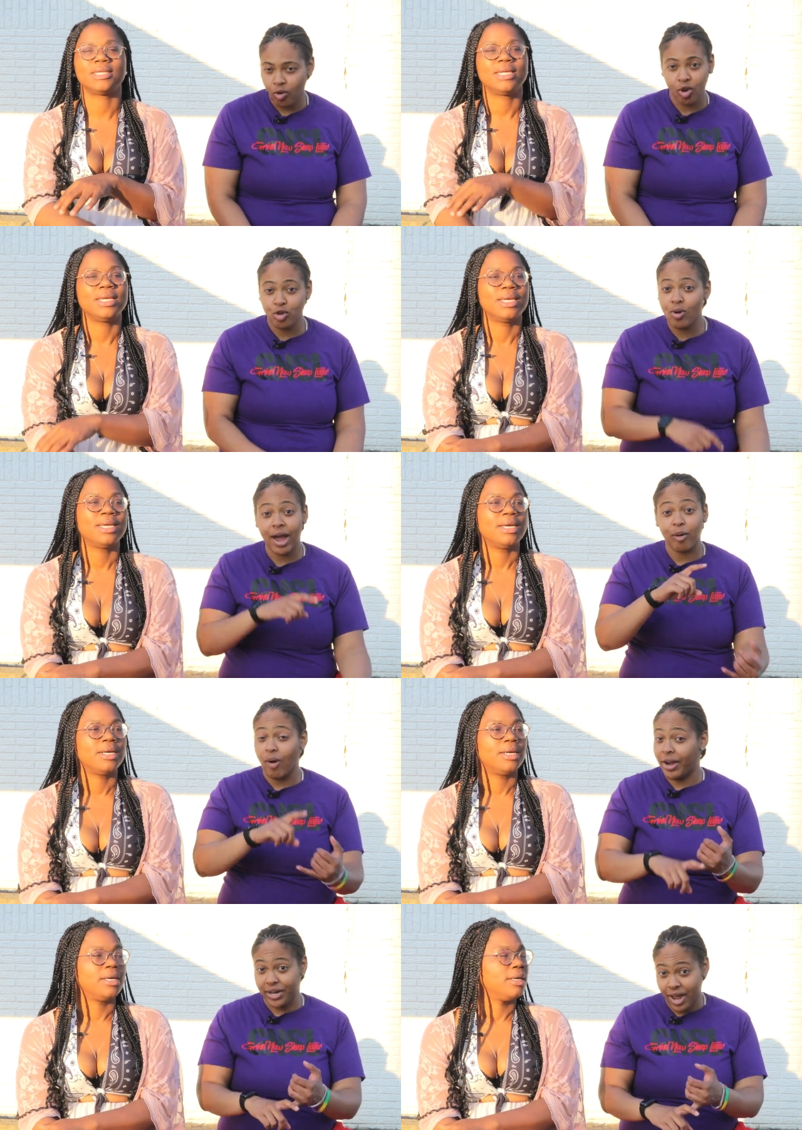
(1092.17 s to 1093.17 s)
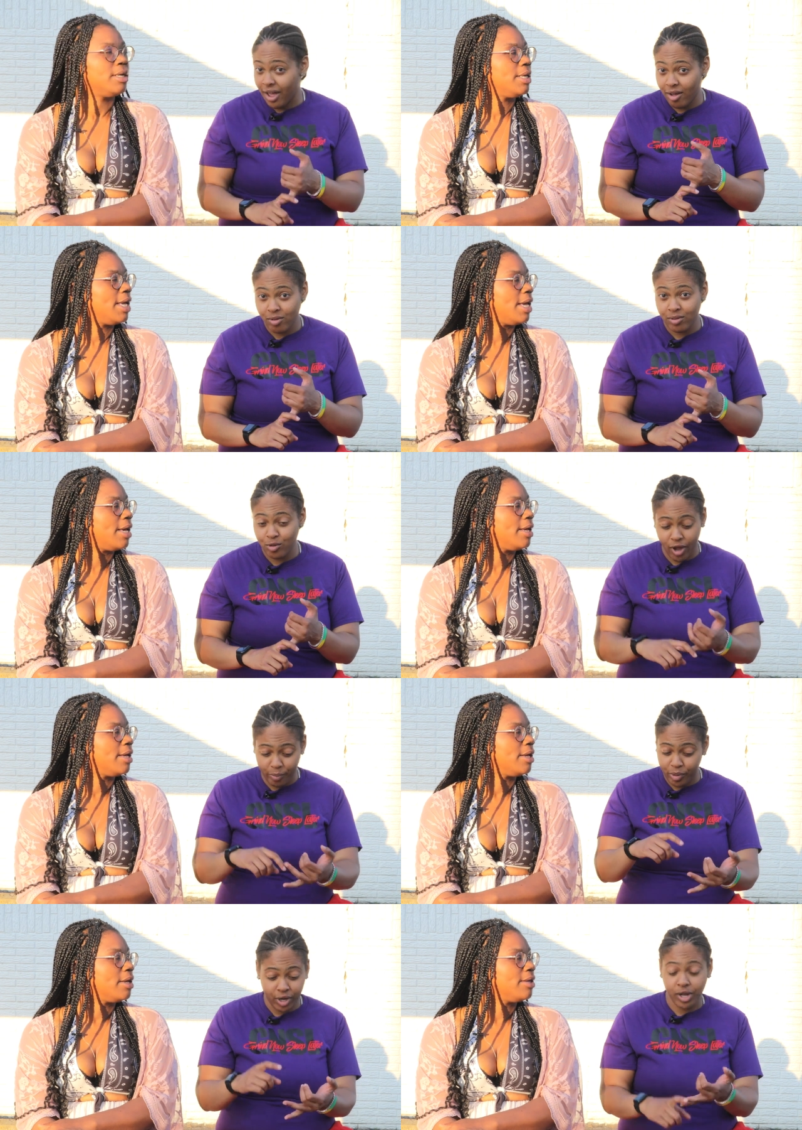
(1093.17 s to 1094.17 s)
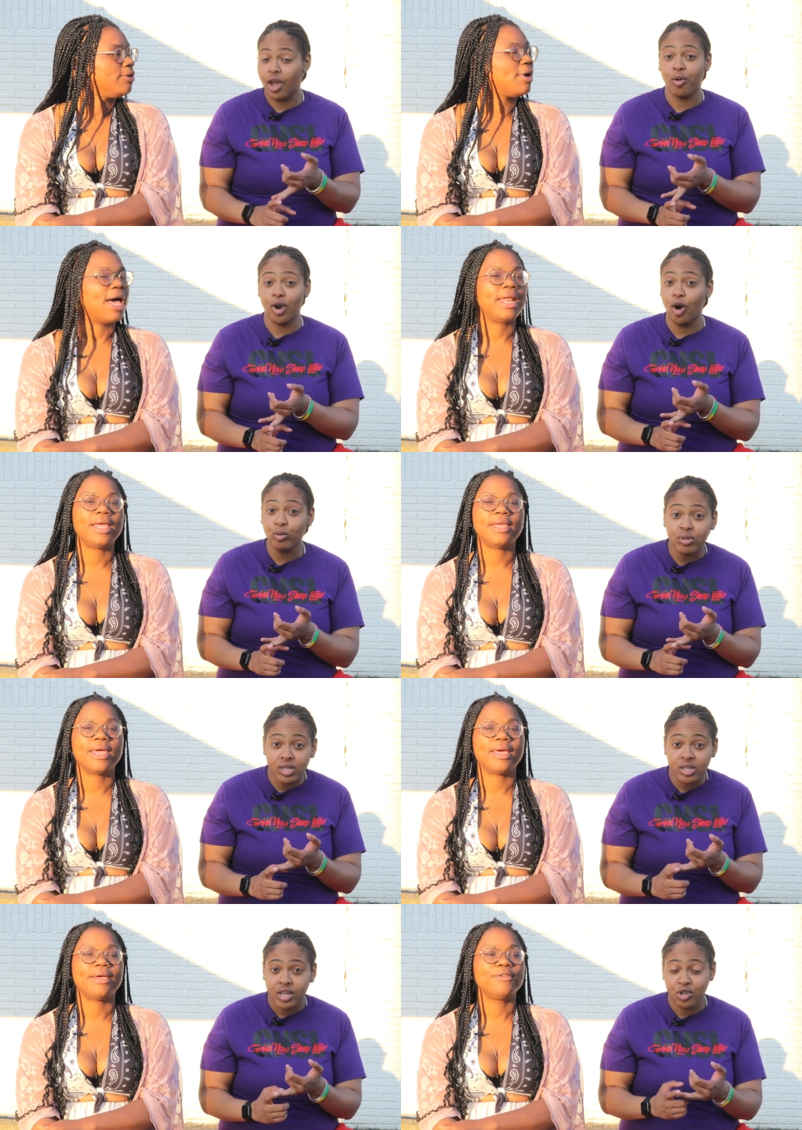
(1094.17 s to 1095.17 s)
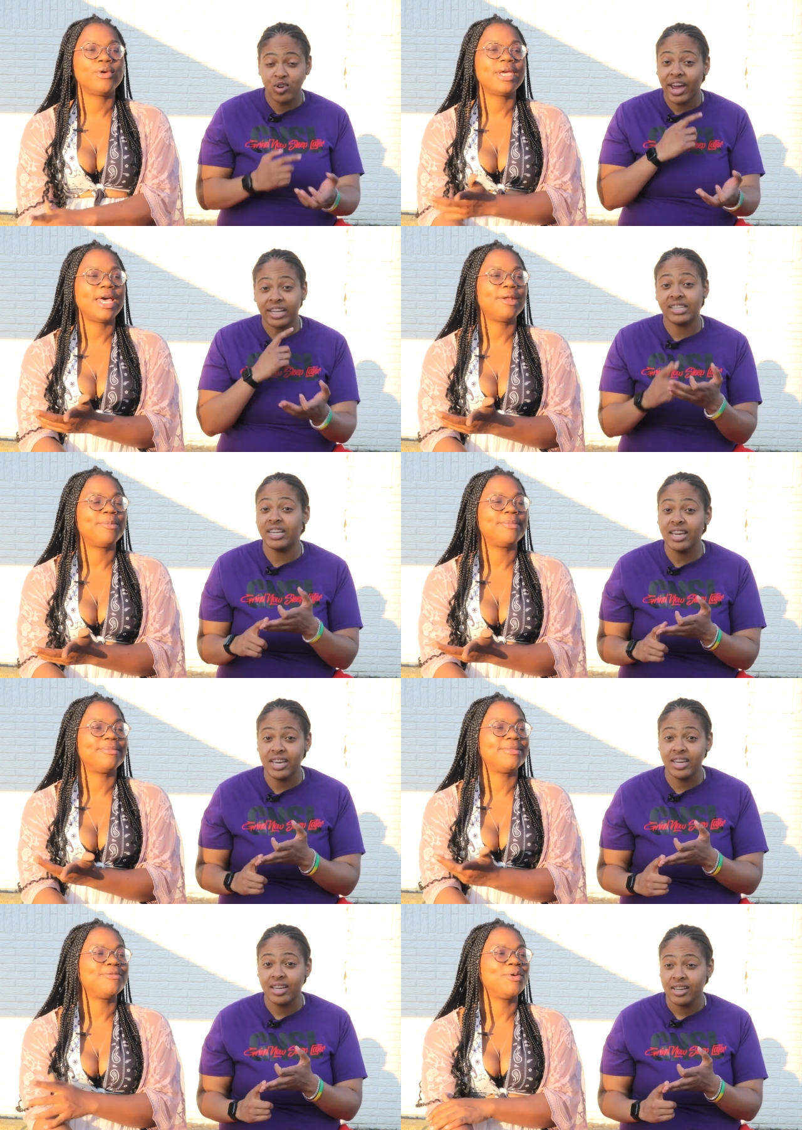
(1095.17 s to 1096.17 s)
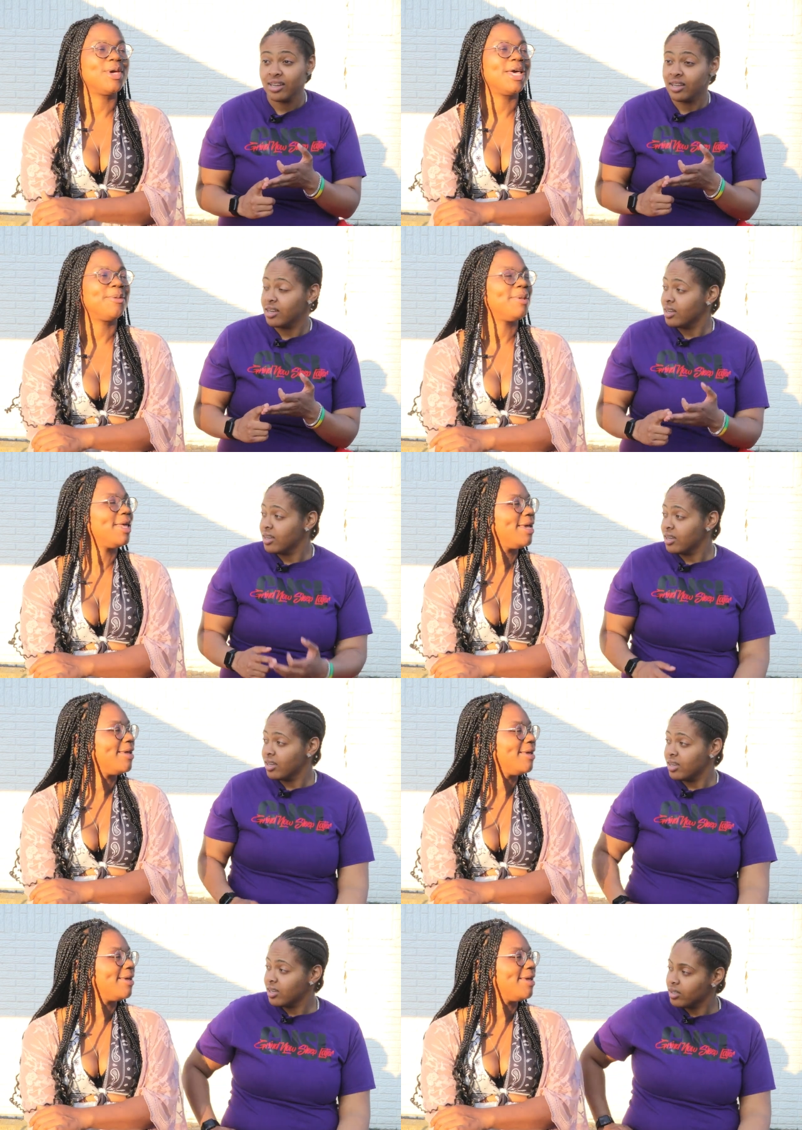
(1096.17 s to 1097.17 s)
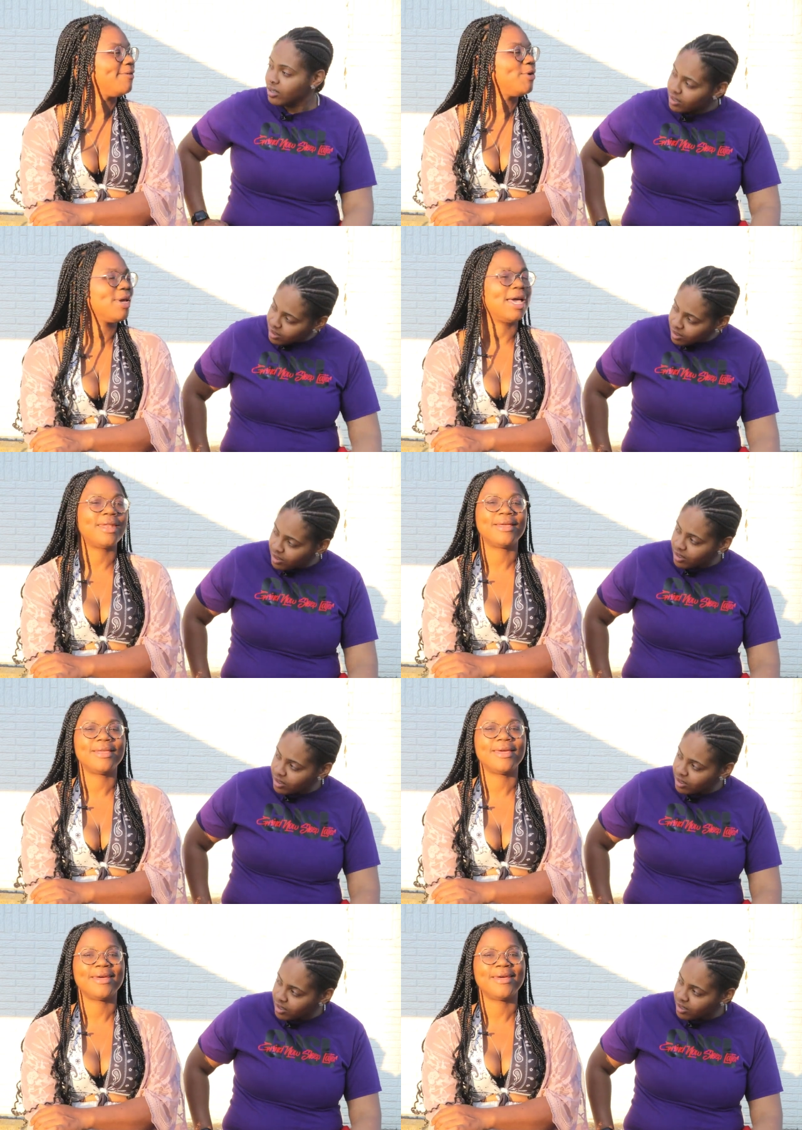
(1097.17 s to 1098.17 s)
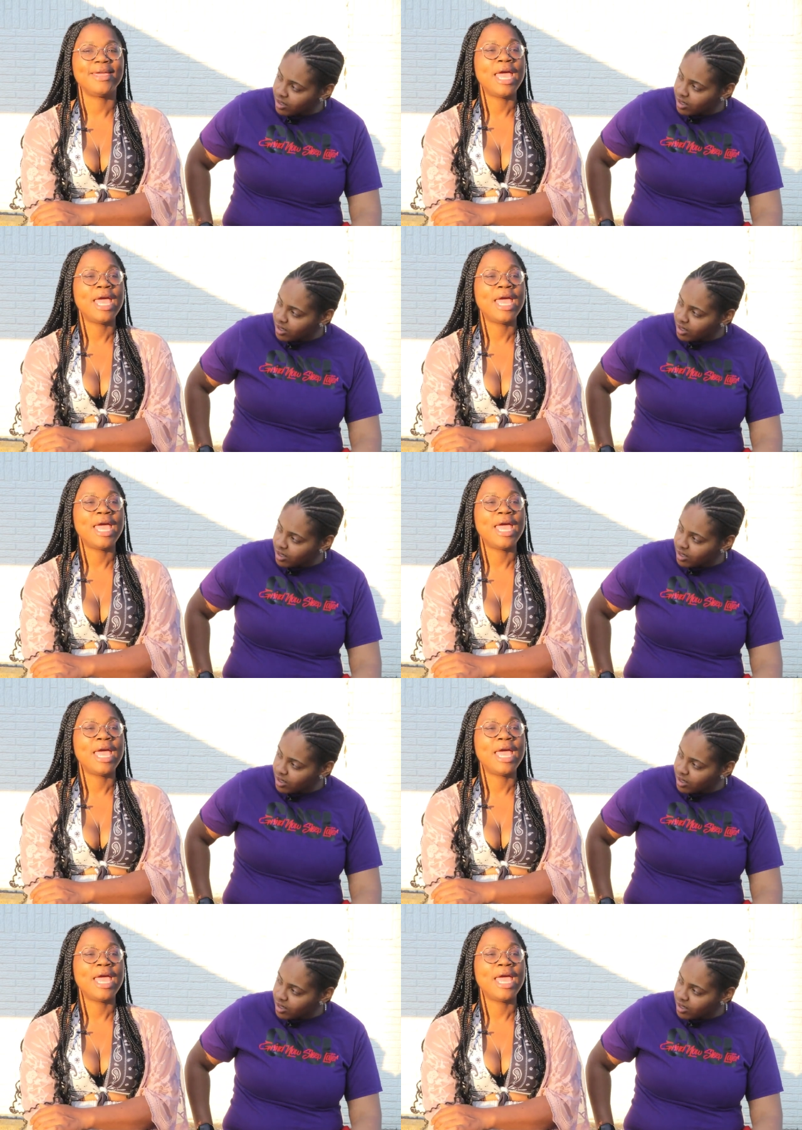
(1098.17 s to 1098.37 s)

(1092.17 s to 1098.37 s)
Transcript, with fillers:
Speaker 1: Oh no, you gotta write it down. Yeah. You gotta put it in your you gotta, notes. Yeah. If you, you gotta, gotta, see it. If you ain't got a plan, if you ain't got a yeah.